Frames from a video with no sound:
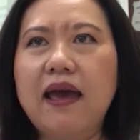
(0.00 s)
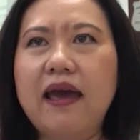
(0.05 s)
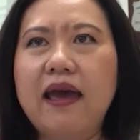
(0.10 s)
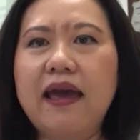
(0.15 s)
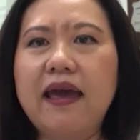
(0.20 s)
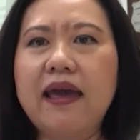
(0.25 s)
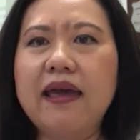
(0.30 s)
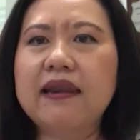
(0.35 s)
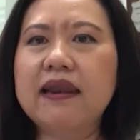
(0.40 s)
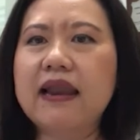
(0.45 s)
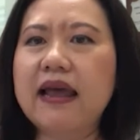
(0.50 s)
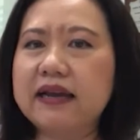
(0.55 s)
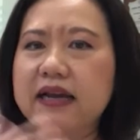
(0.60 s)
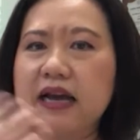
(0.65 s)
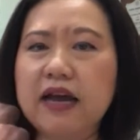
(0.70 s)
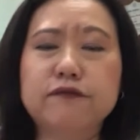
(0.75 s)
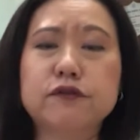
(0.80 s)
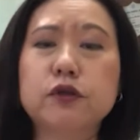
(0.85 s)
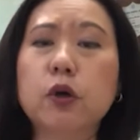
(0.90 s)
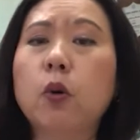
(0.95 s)
And like
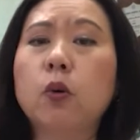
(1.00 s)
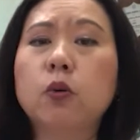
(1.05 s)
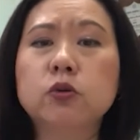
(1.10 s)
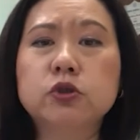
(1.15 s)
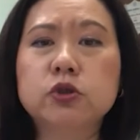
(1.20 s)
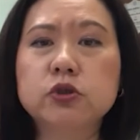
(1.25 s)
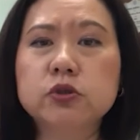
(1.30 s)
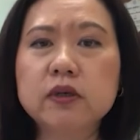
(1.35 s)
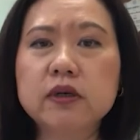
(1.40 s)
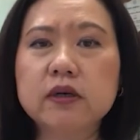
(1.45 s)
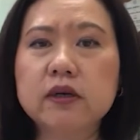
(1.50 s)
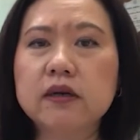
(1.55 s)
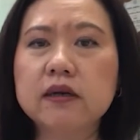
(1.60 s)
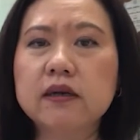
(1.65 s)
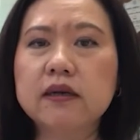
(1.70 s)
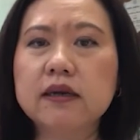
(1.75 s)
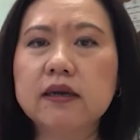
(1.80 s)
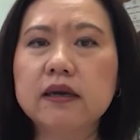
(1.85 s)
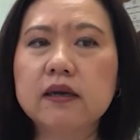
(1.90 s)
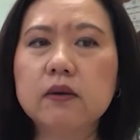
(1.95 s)
I've told you
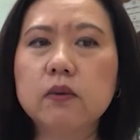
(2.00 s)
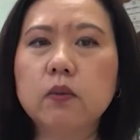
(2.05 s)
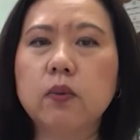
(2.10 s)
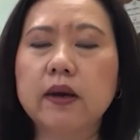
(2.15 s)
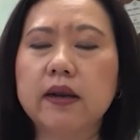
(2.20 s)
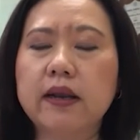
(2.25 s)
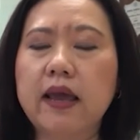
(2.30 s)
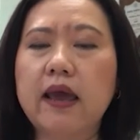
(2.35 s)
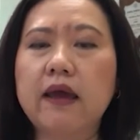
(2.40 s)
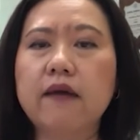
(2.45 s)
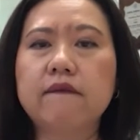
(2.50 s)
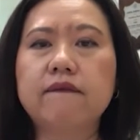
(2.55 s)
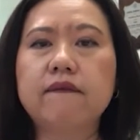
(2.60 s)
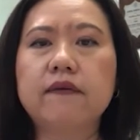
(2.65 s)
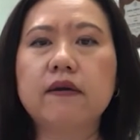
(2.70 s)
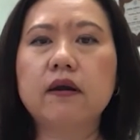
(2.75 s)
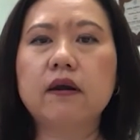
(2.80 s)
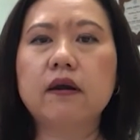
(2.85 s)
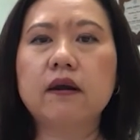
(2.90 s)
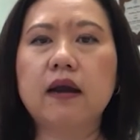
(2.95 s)
earlier,
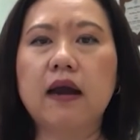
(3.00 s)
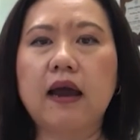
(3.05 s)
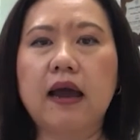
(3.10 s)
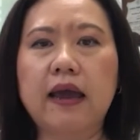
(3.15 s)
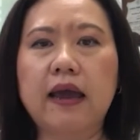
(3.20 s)
whatever